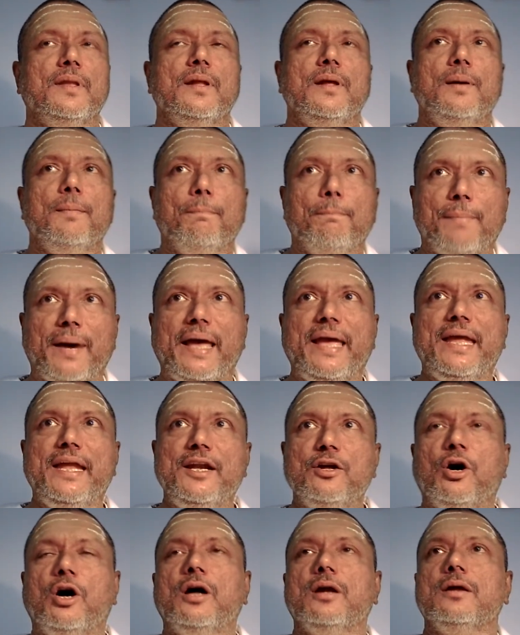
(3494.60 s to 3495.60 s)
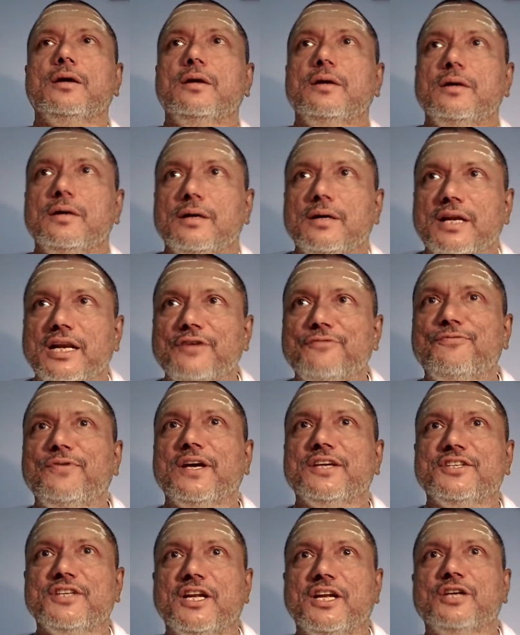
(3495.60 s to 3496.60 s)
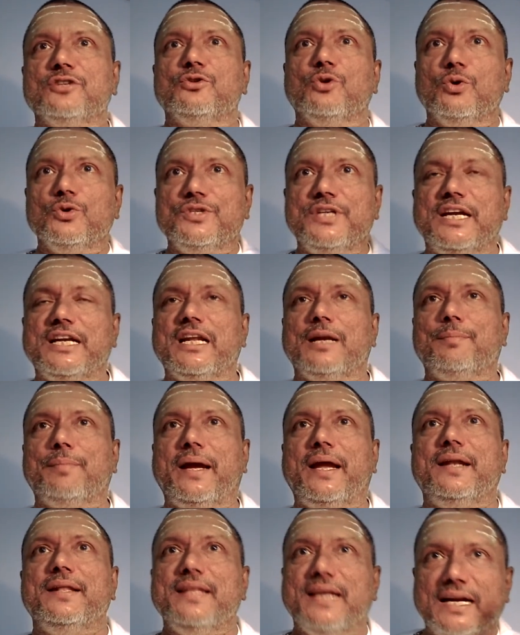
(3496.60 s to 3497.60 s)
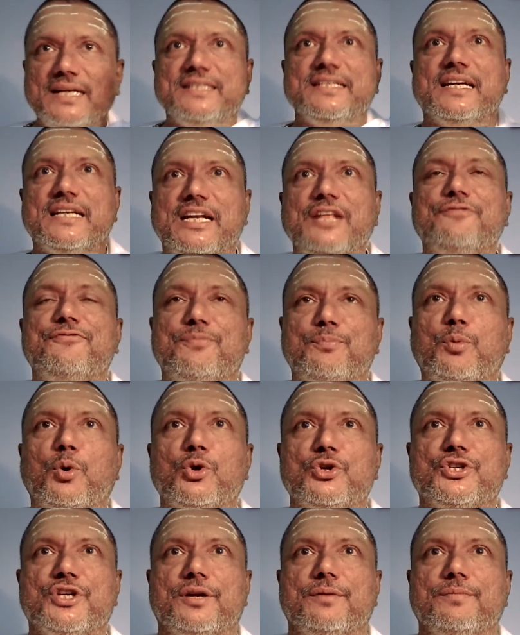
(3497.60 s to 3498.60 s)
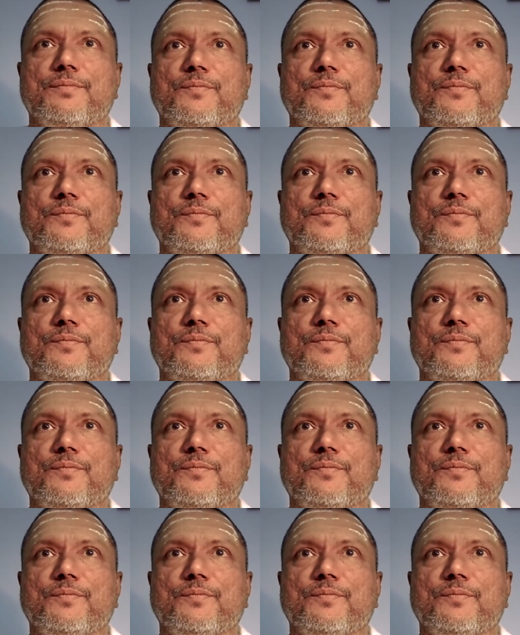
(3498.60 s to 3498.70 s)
mind or reflection associated mind, the adjective portion.